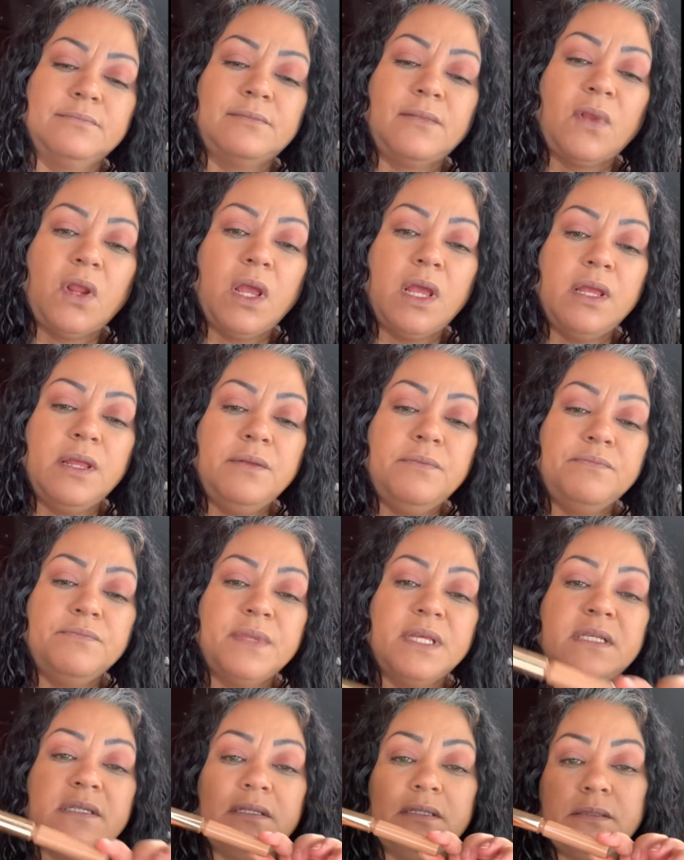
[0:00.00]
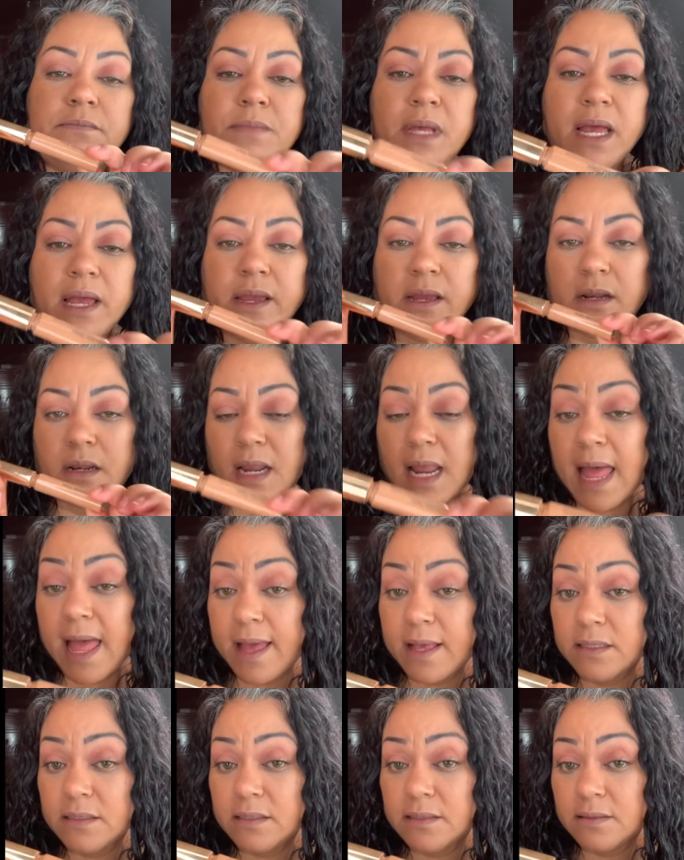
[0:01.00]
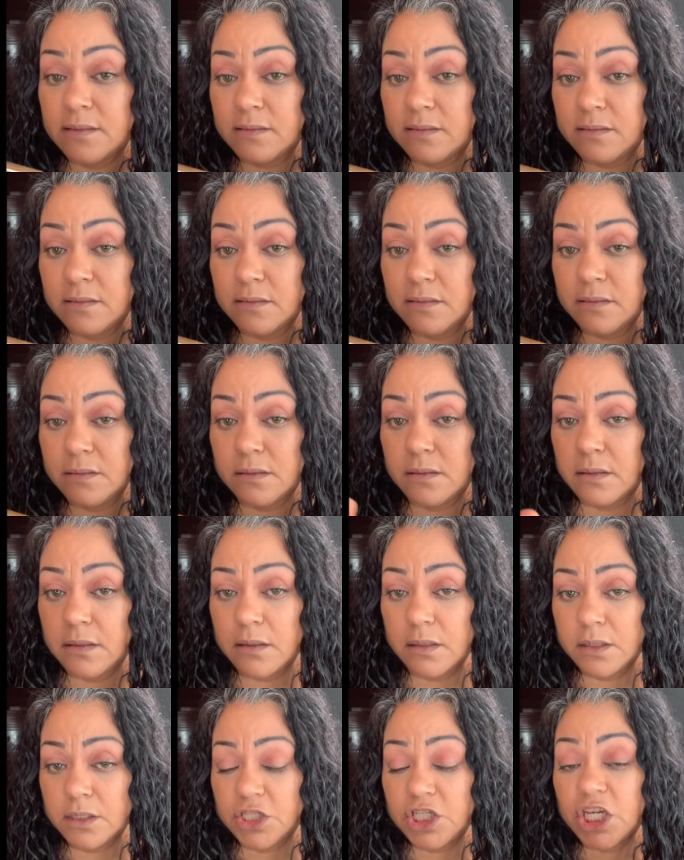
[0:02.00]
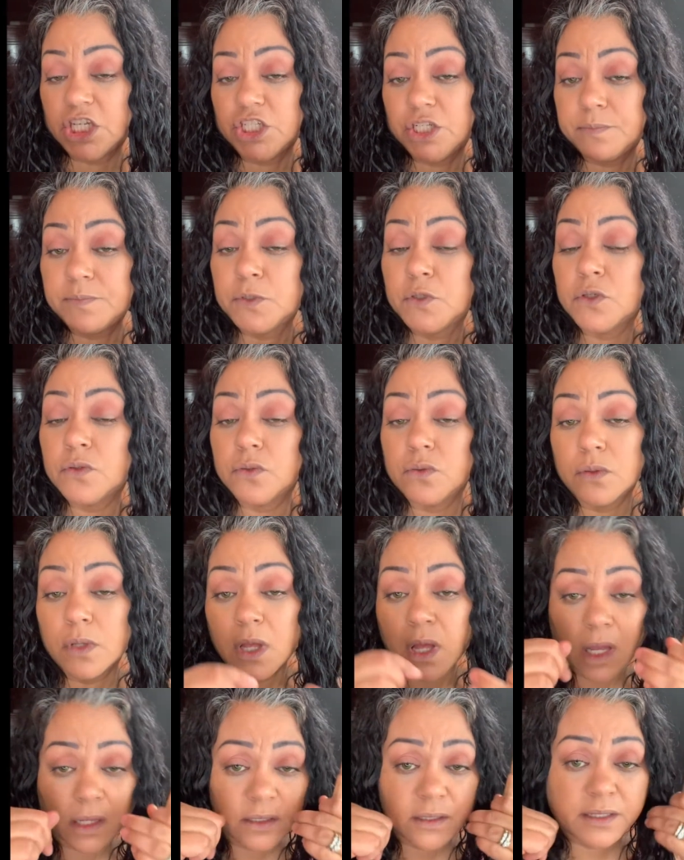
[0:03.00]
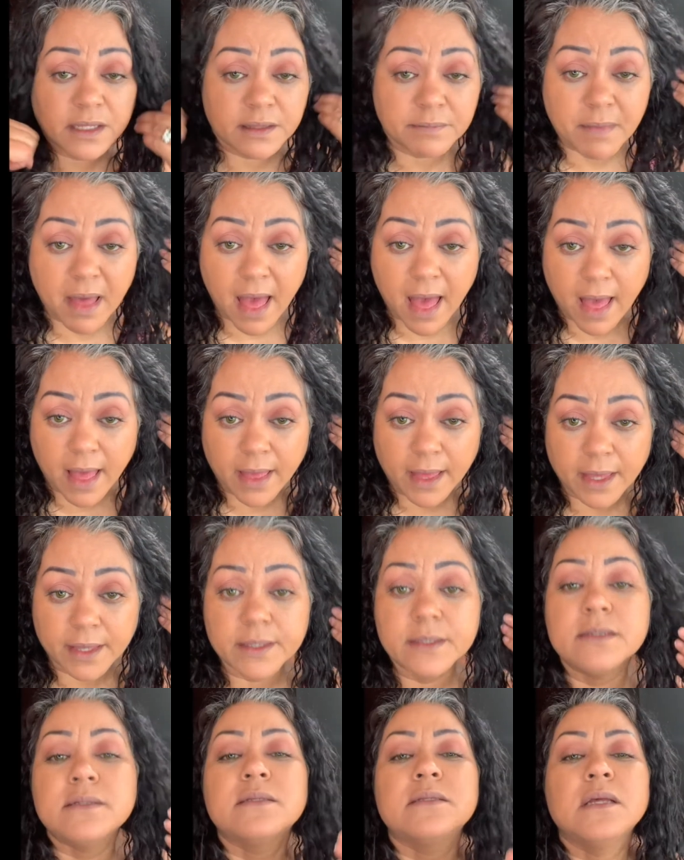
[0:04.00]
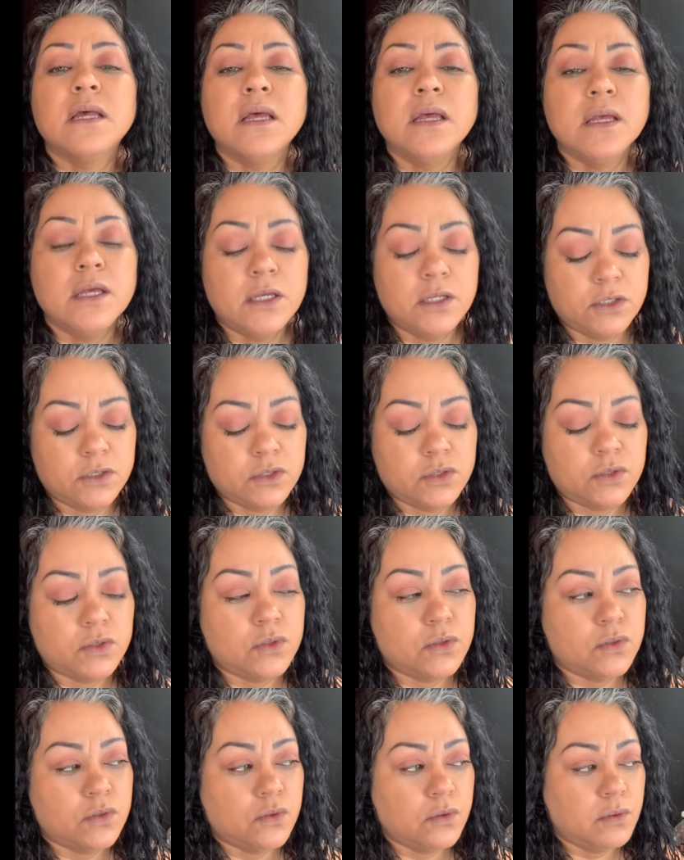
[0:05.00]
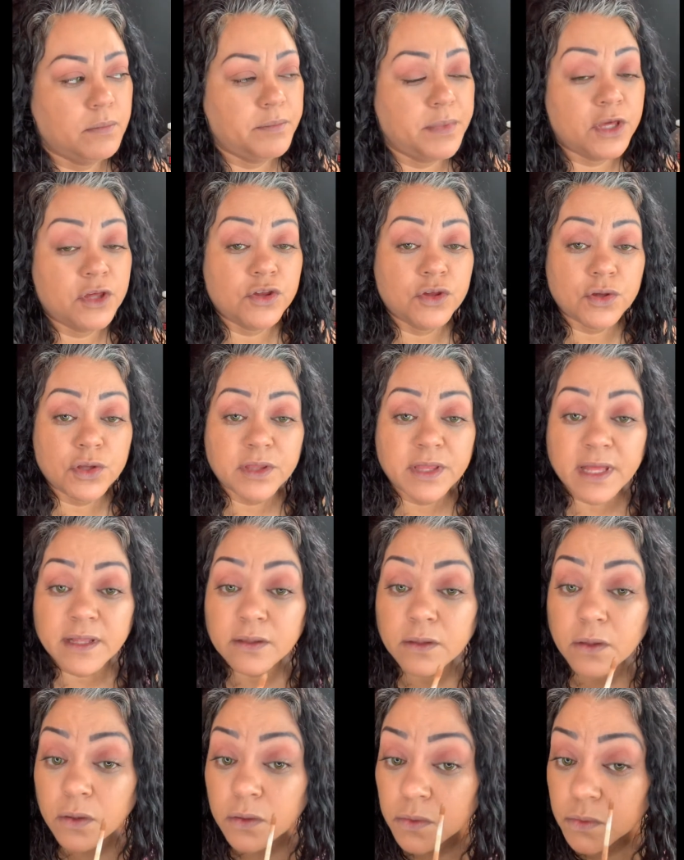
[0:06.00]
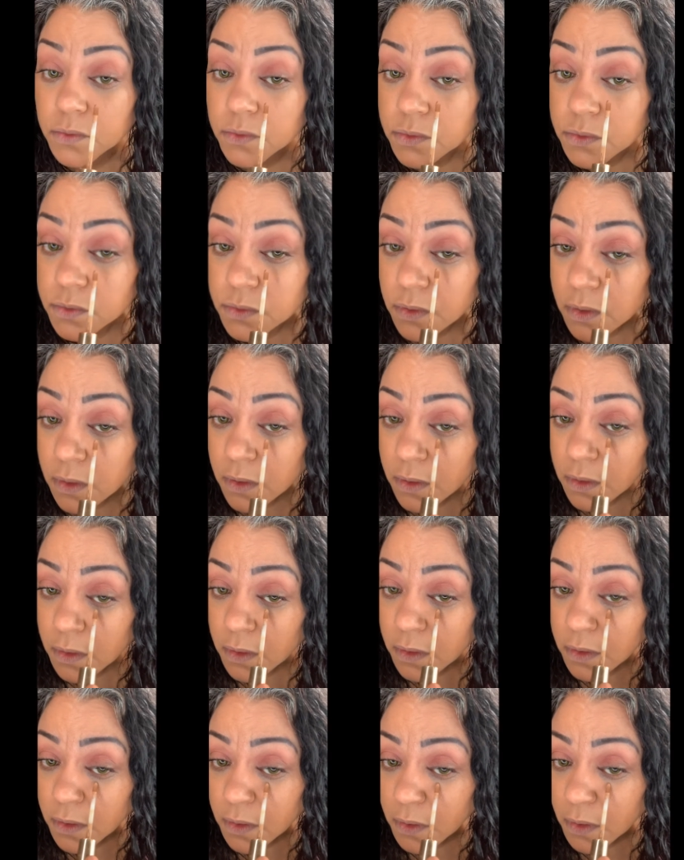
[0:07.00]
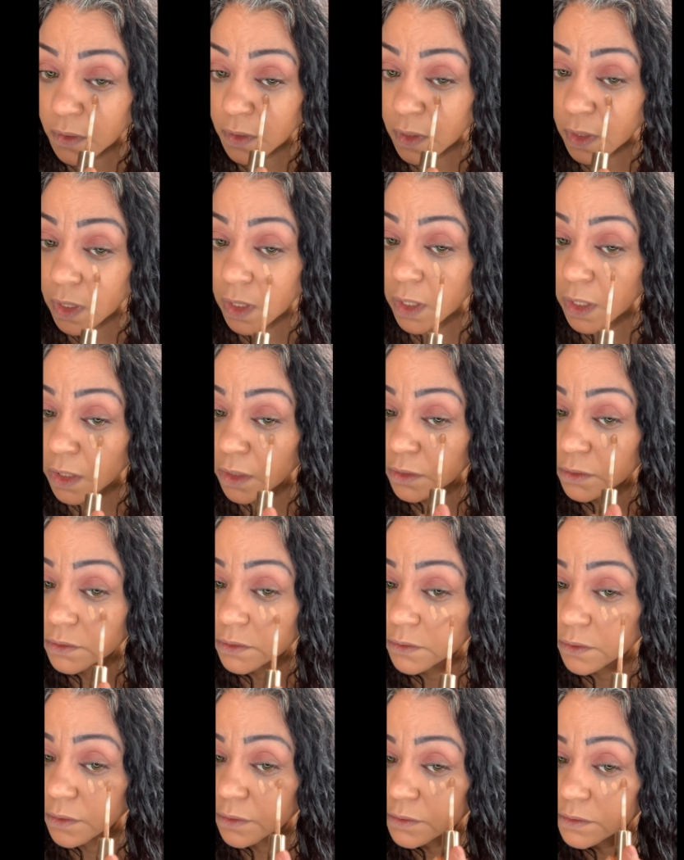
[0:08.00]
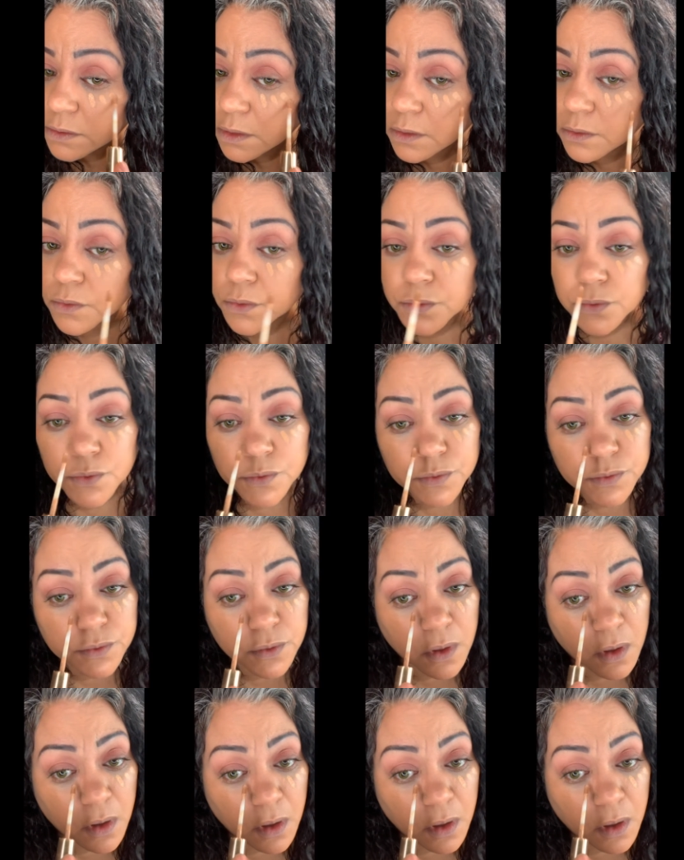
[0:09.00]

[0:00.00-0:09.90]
Okay, this is my last touch up to underneath my eyes to make sure that those dark circles